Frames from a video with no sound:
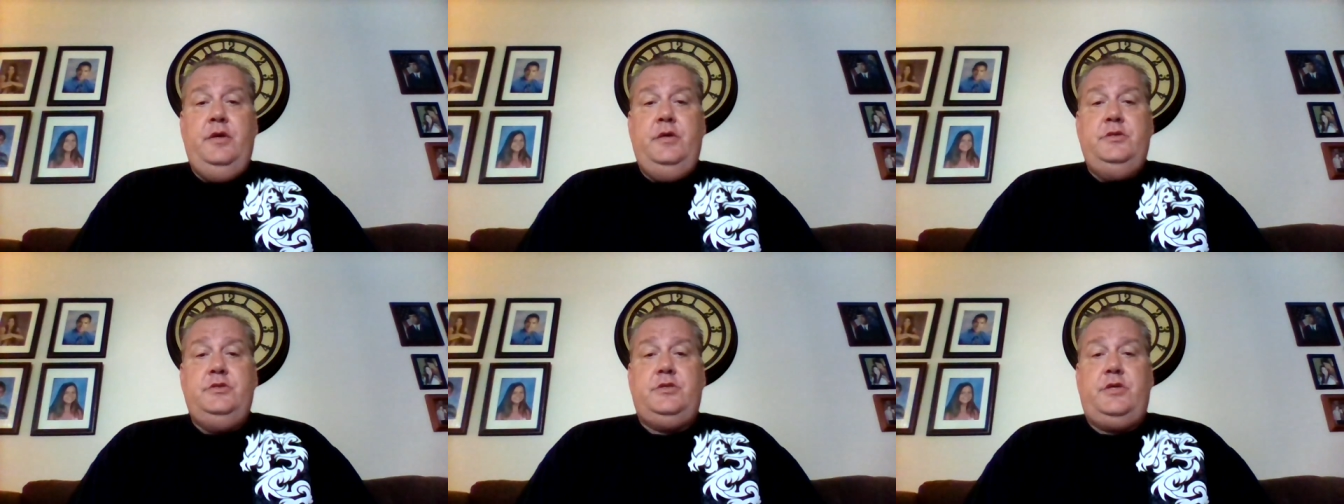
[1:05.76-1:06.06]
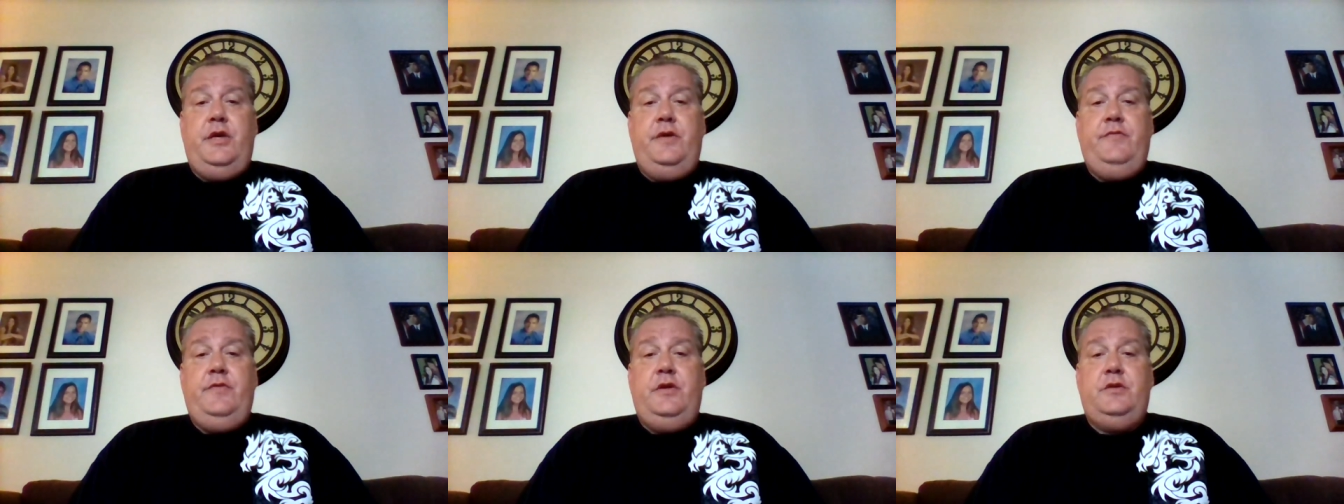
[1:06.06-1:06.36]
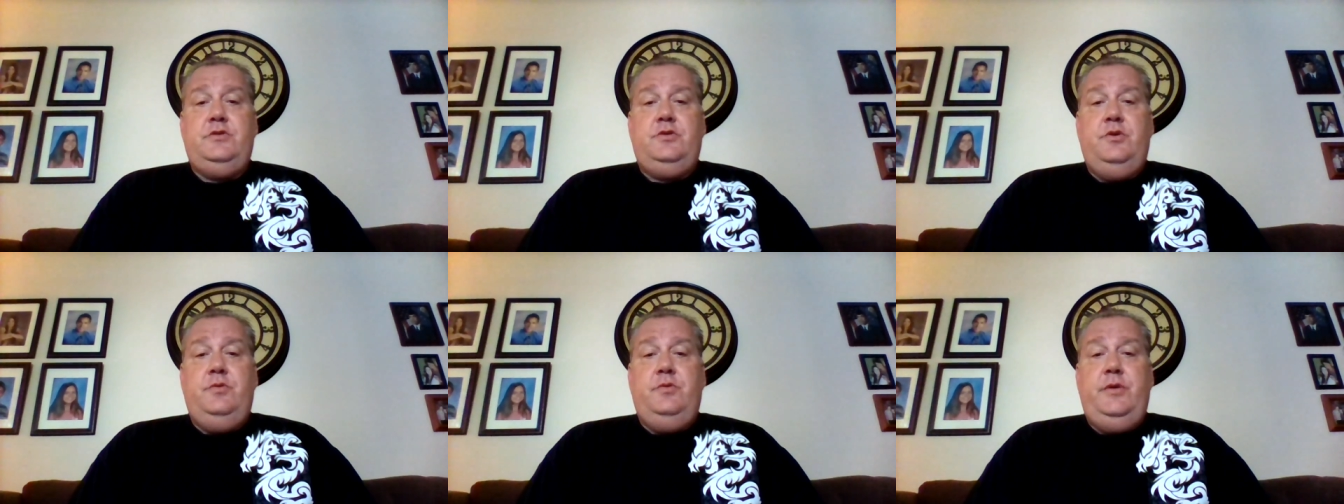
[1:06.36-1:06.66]
she gave
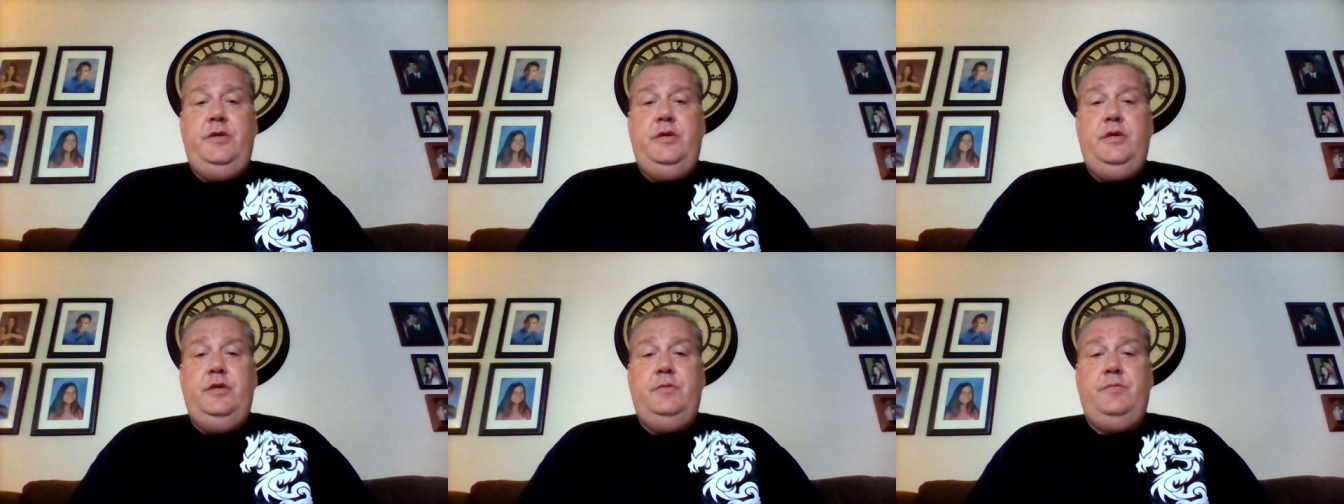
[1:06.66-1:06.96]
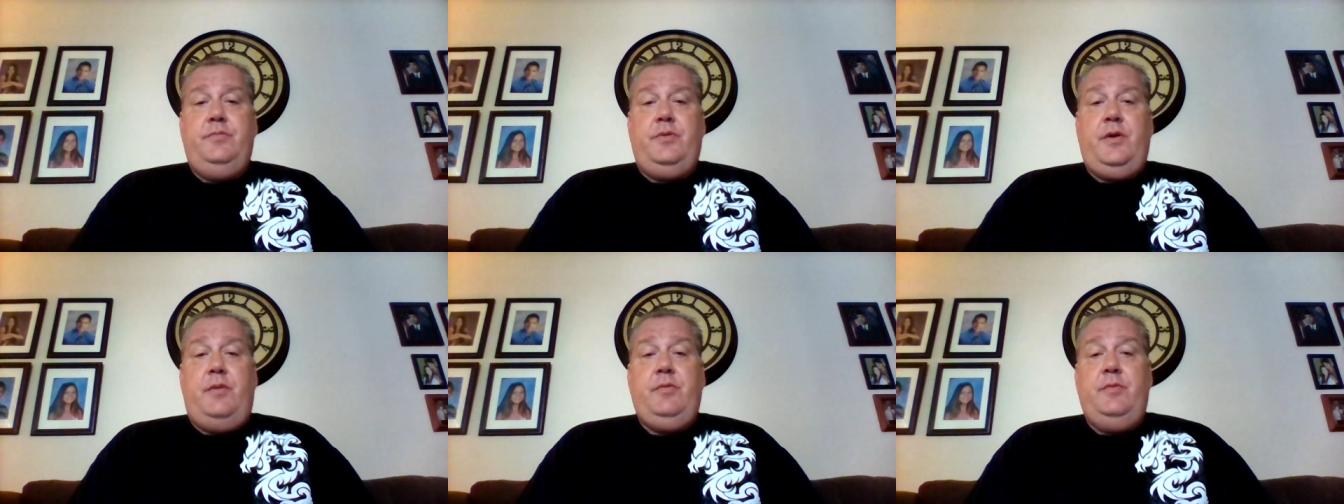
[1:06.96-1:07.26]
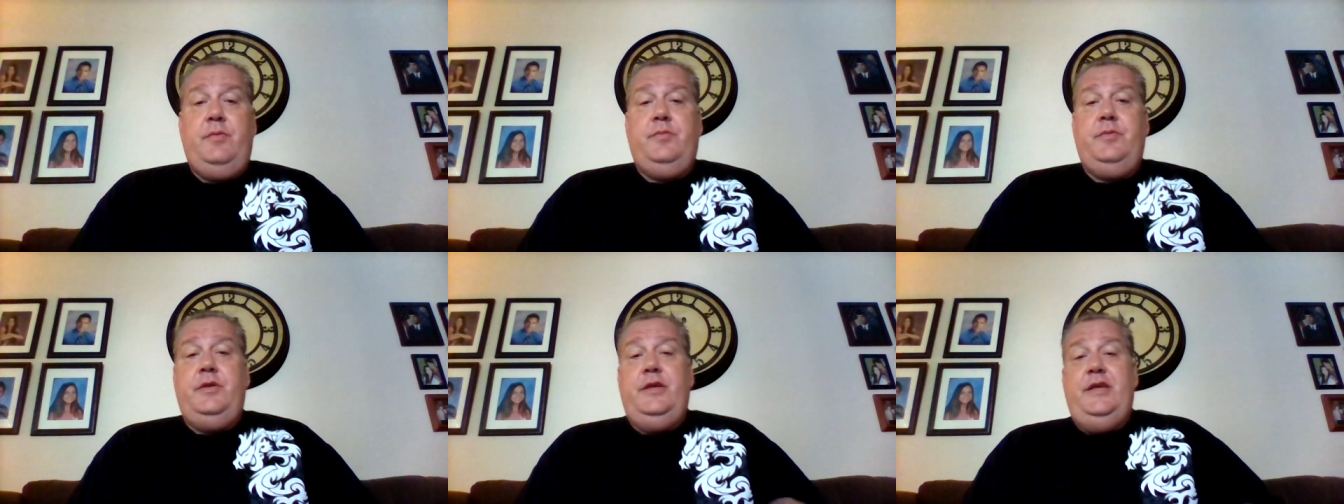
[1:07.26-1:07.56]
that to me
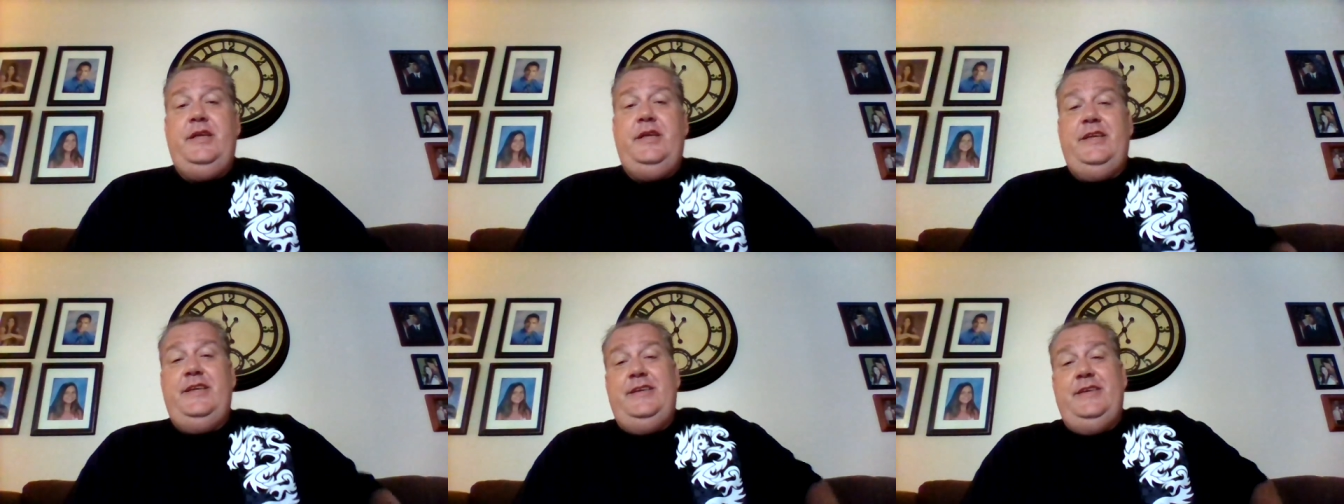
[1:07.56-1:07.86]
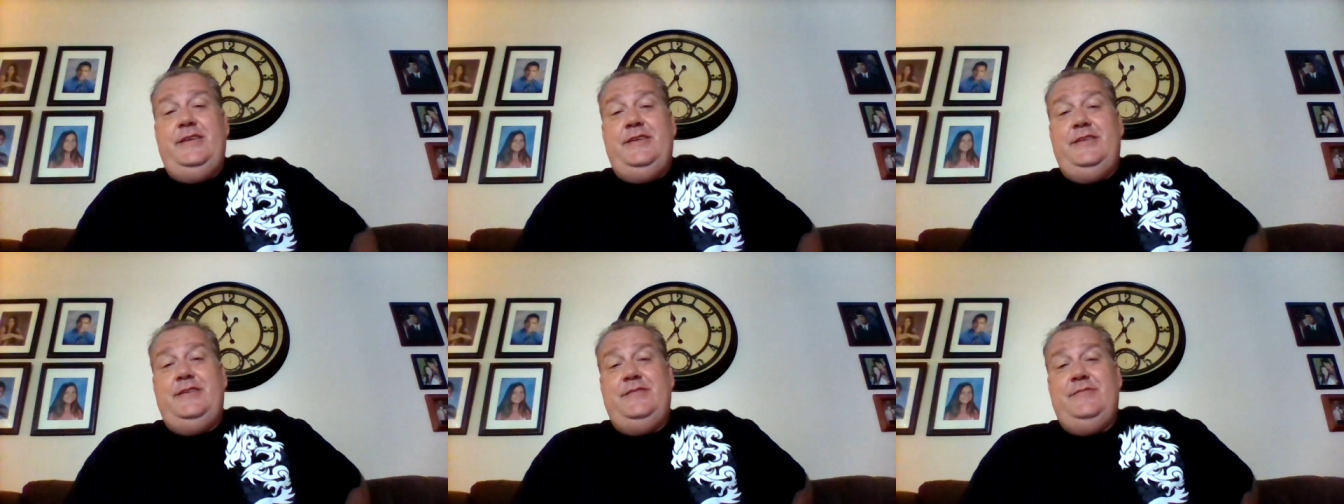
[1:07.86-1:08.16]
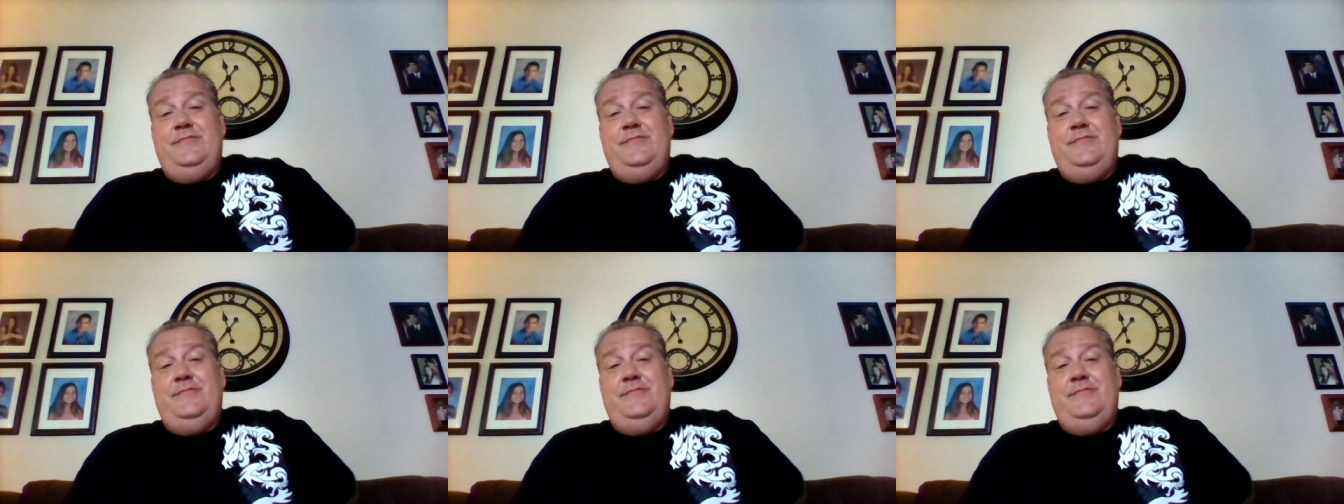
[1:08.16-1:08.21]
probably